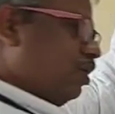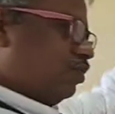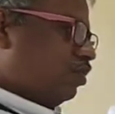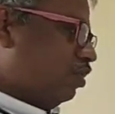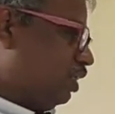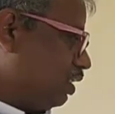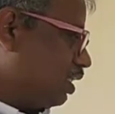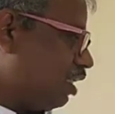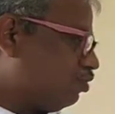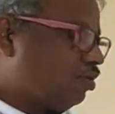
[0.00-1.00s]
So this is
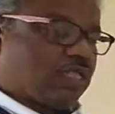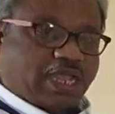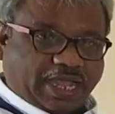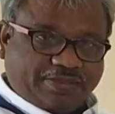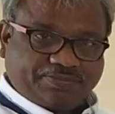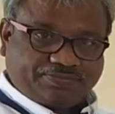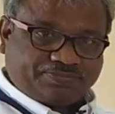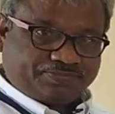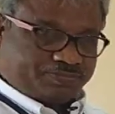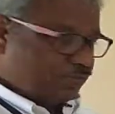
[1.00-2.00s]
also a line.
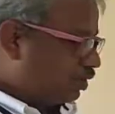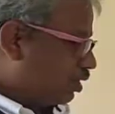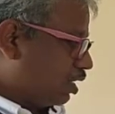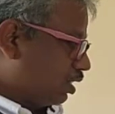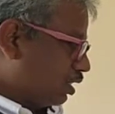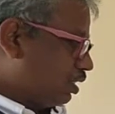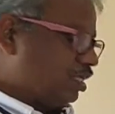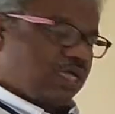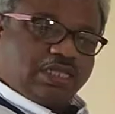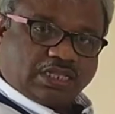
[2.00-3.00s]
This is
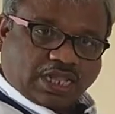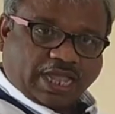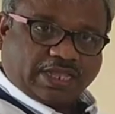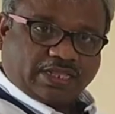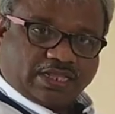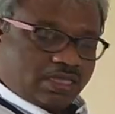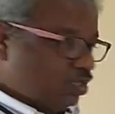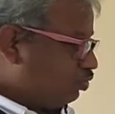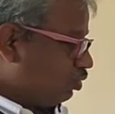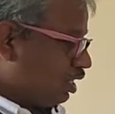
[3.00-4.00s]
a line.
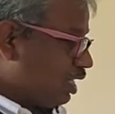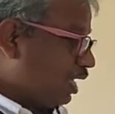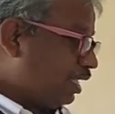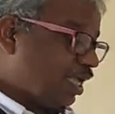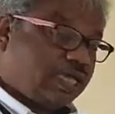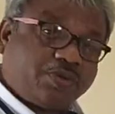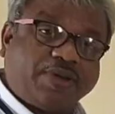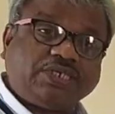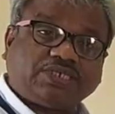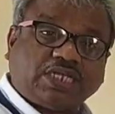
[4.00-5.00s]
So these are the
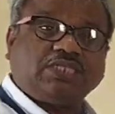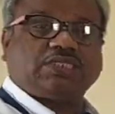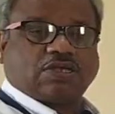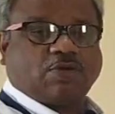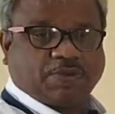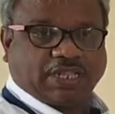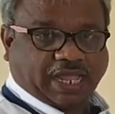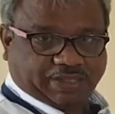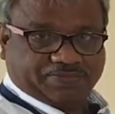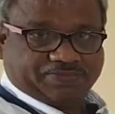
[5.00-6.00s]
equations of a
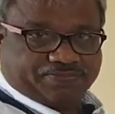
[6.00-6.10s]
line.